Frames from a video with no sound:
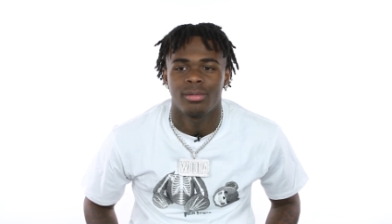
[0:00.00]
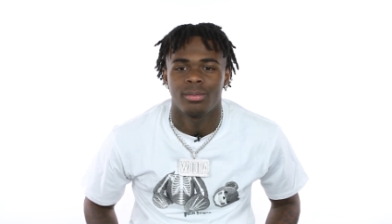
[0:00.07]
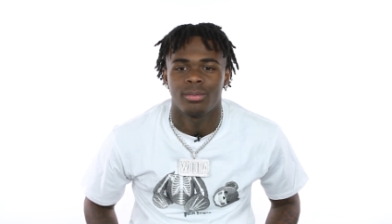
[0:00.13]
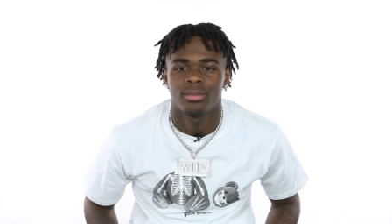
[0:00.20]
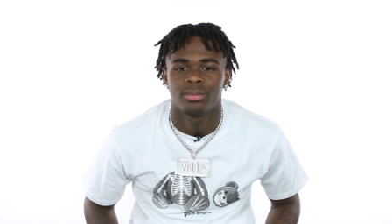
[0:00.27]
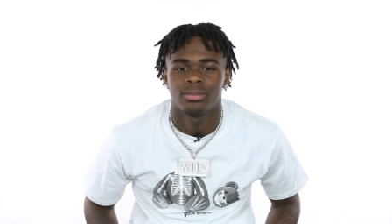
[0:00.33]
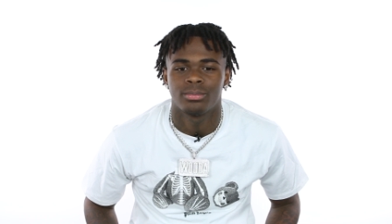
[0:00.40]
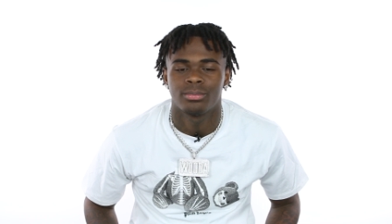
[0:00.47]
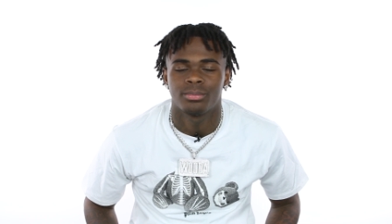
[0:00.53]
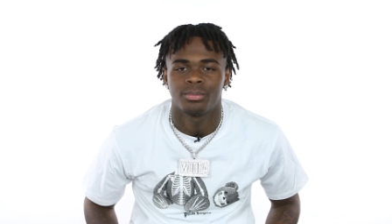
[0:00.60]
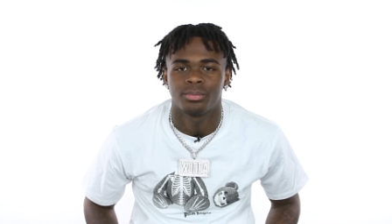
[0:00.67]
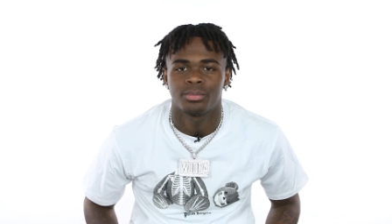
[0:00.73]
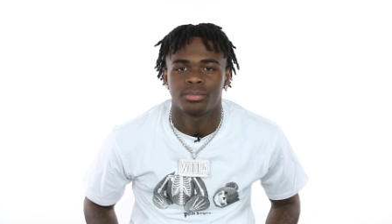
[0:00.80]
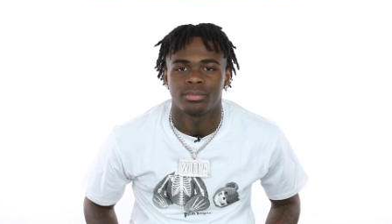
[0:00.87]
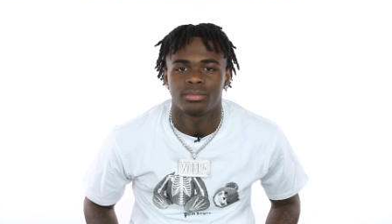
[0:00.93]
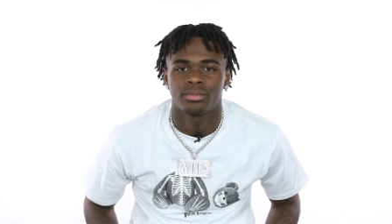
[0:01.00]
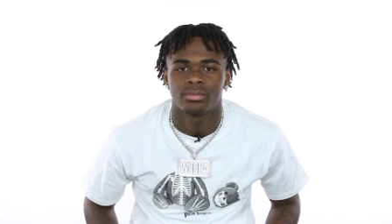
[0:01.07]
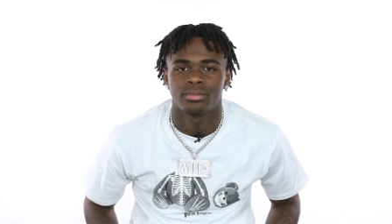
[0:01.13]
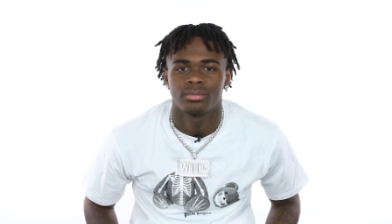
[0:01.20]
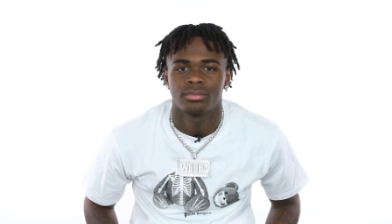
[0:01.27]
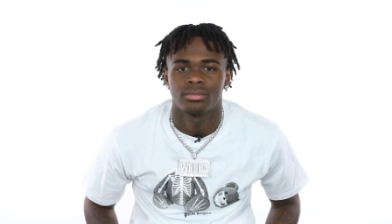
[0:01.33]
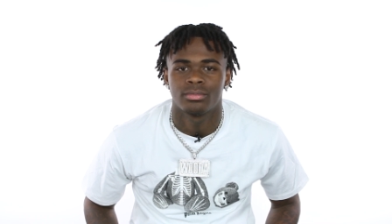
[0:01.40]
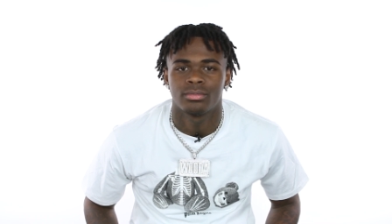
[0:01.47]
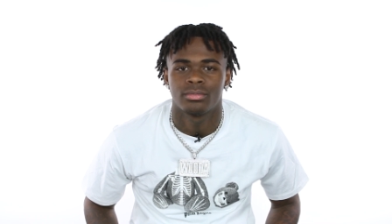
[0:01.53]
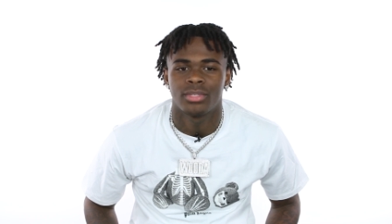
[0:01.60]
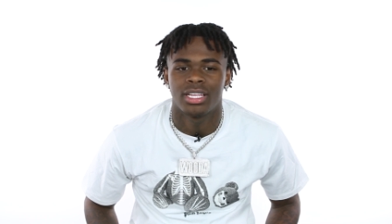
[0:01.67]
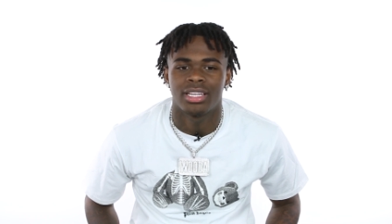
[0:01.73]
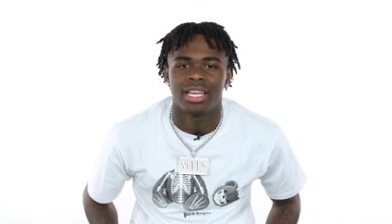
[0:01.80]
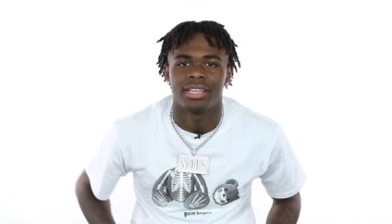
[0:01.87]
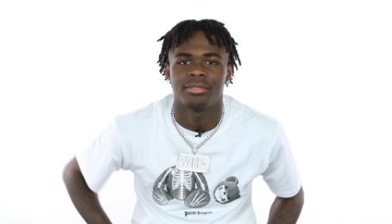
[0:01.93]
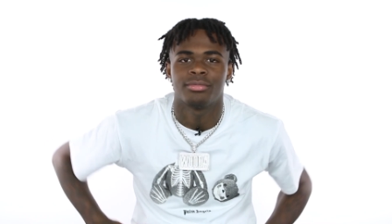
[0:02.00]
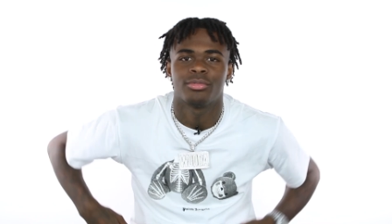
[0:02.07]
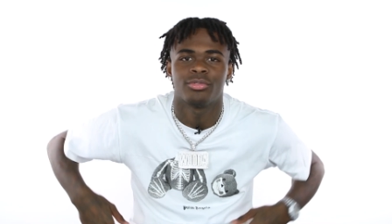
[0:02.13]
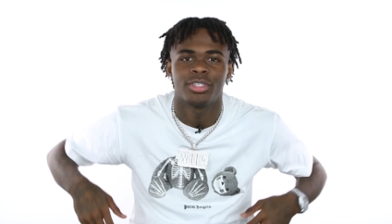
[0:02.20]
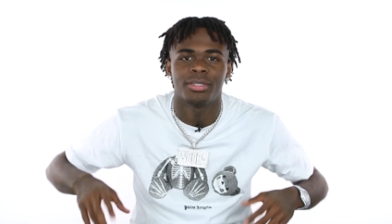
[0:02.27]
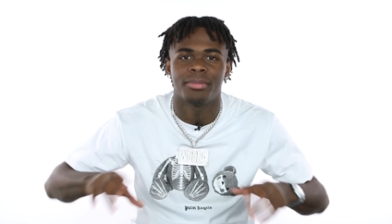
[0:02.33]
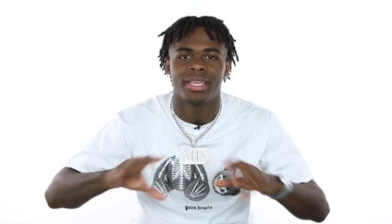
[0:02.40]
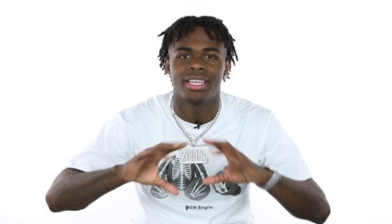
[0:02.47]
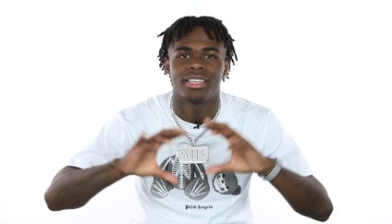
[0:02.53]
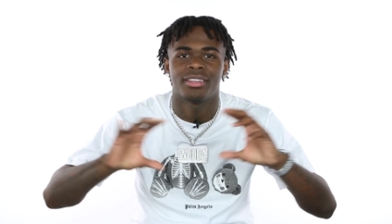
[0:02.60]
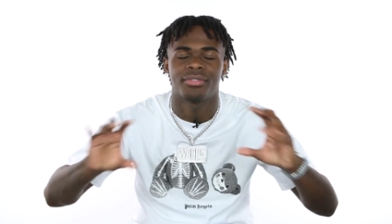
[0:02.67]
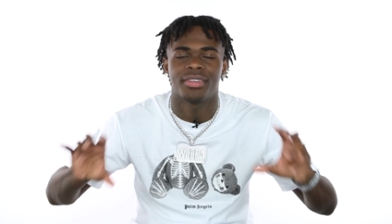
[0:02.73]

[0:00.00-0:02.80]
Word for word: picture of Mount Rushmore. And like remaking the